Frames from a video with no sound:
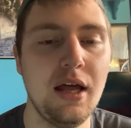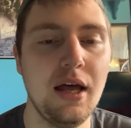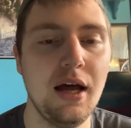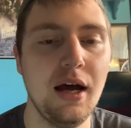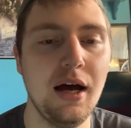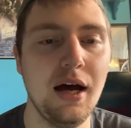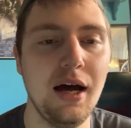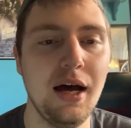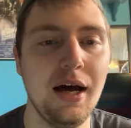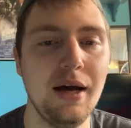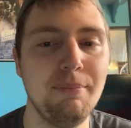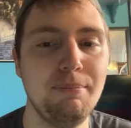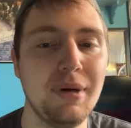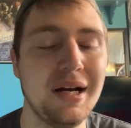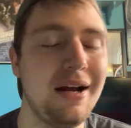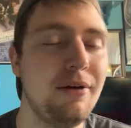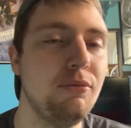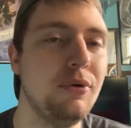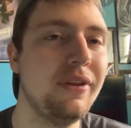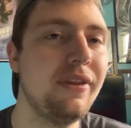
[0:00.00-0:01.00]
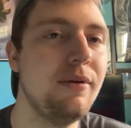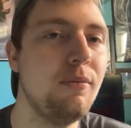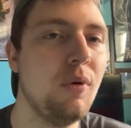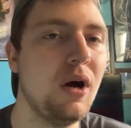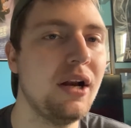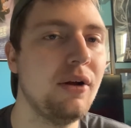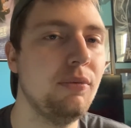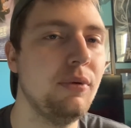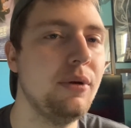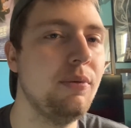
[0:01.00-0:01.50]
but I really
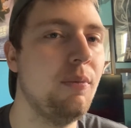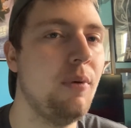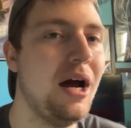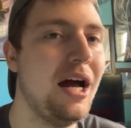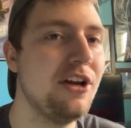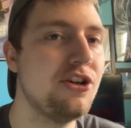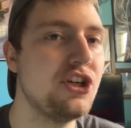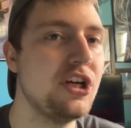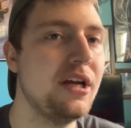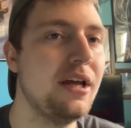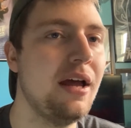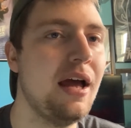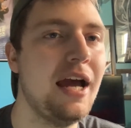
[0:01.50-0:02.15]
want to rewatch it.